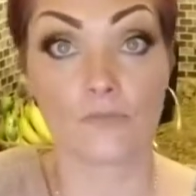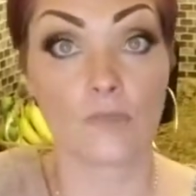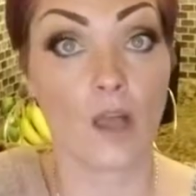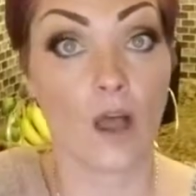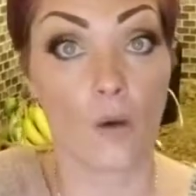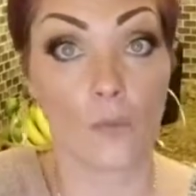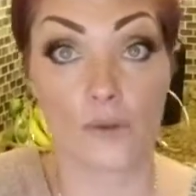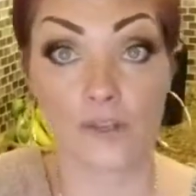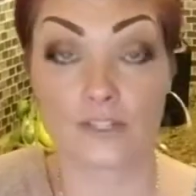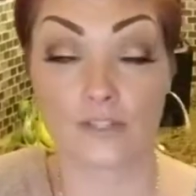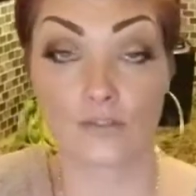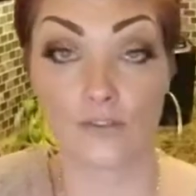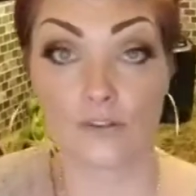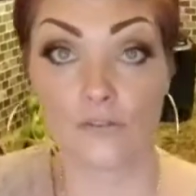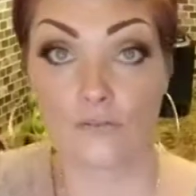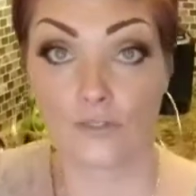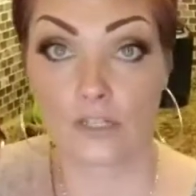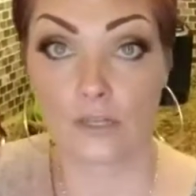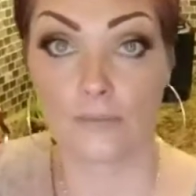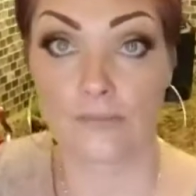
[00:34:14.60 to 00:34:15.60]
always feel
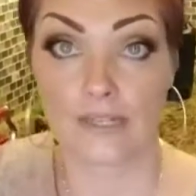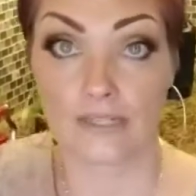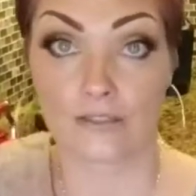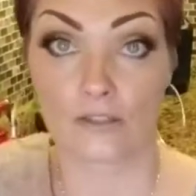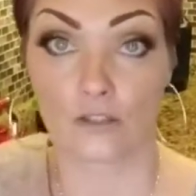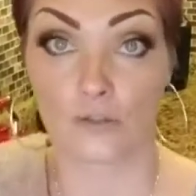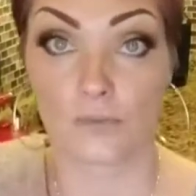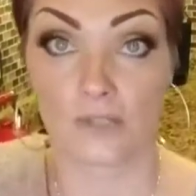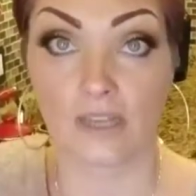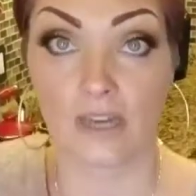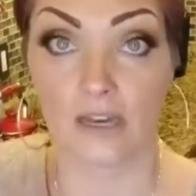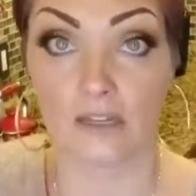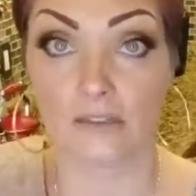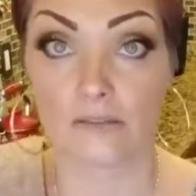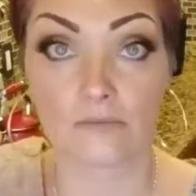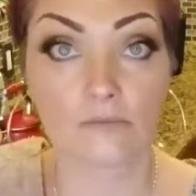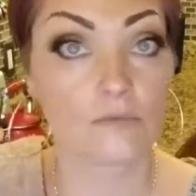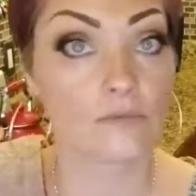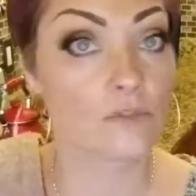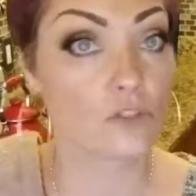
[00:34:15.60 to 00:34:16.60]
free to message me.
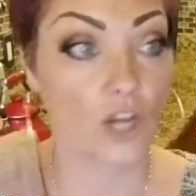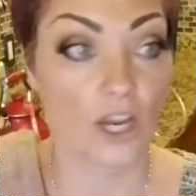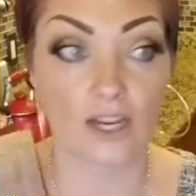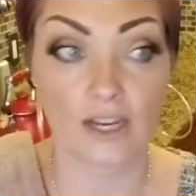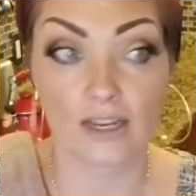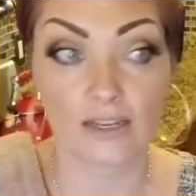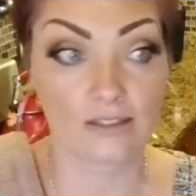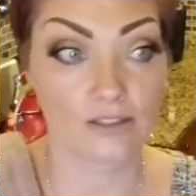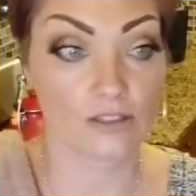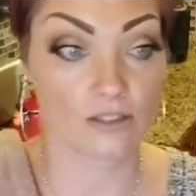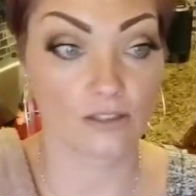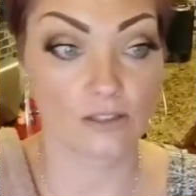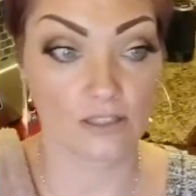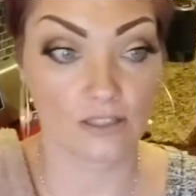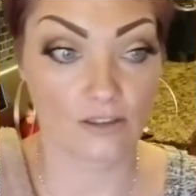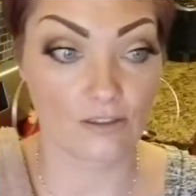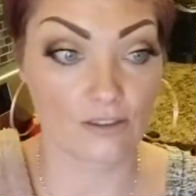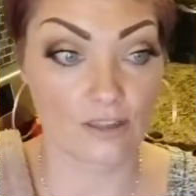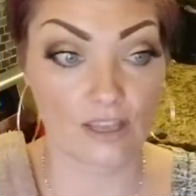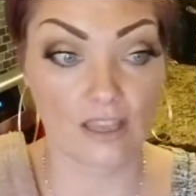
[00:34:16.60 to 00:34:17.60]
I'll try to answer
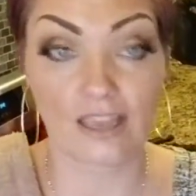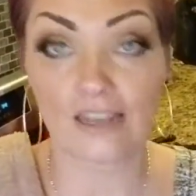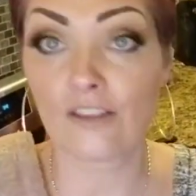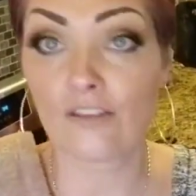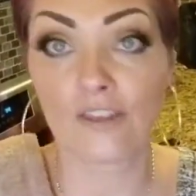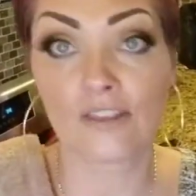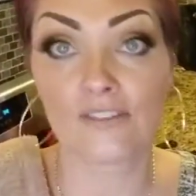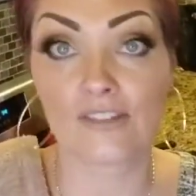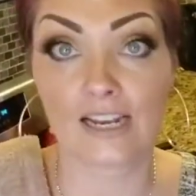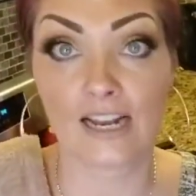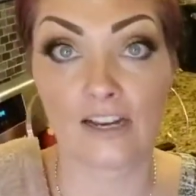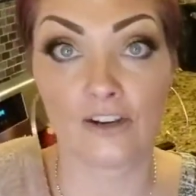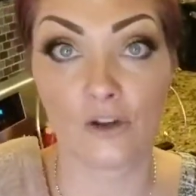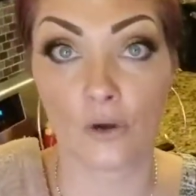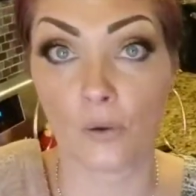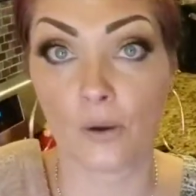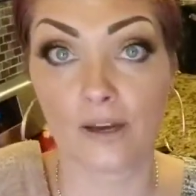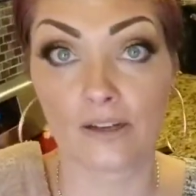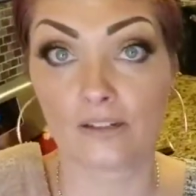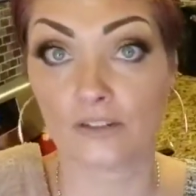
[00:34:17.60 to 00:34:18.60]
anything that I
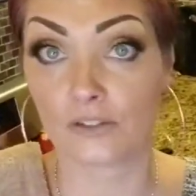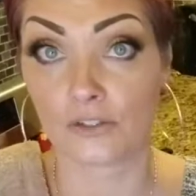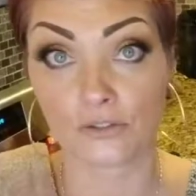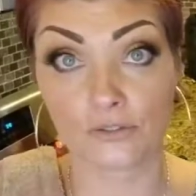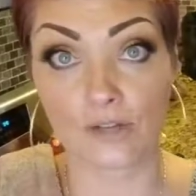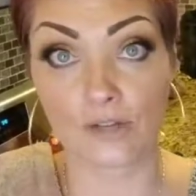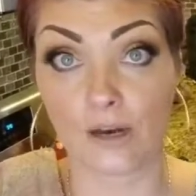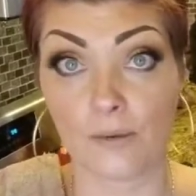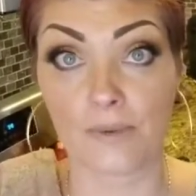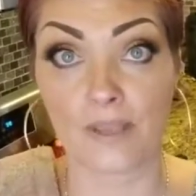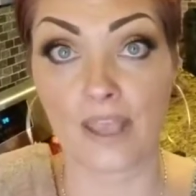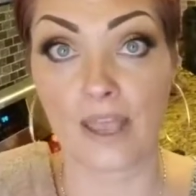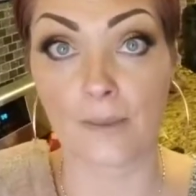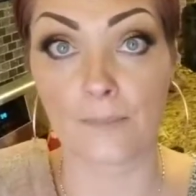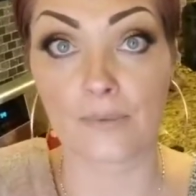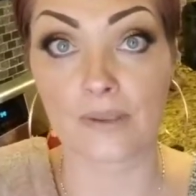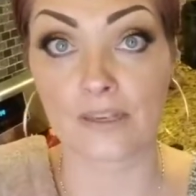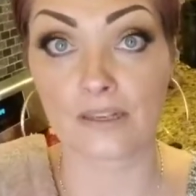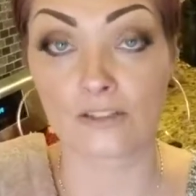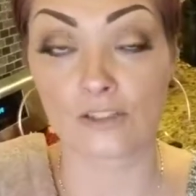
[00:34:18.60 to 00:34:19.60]
know how to do. I'll be
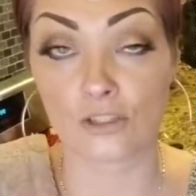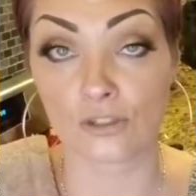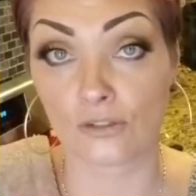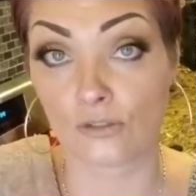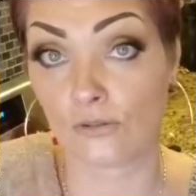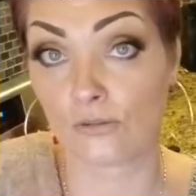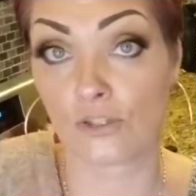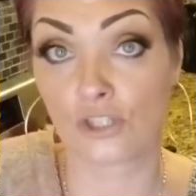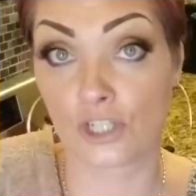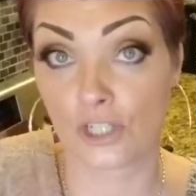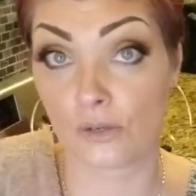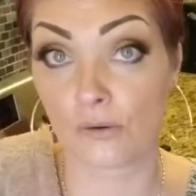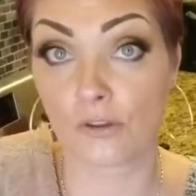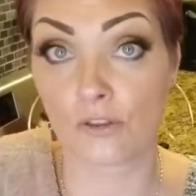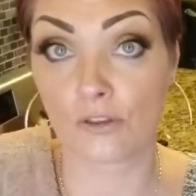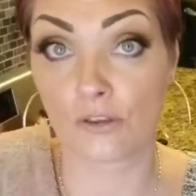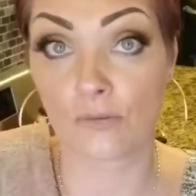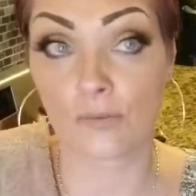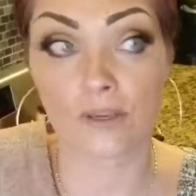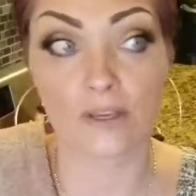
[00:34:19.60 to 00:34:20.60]
happy to share with
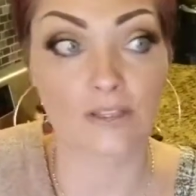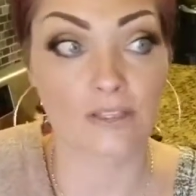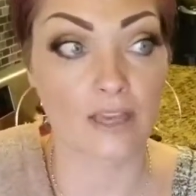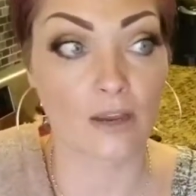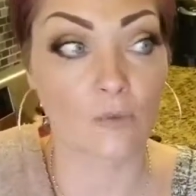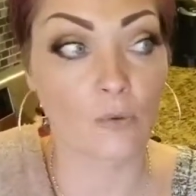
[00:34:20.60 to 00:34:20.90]
you, because I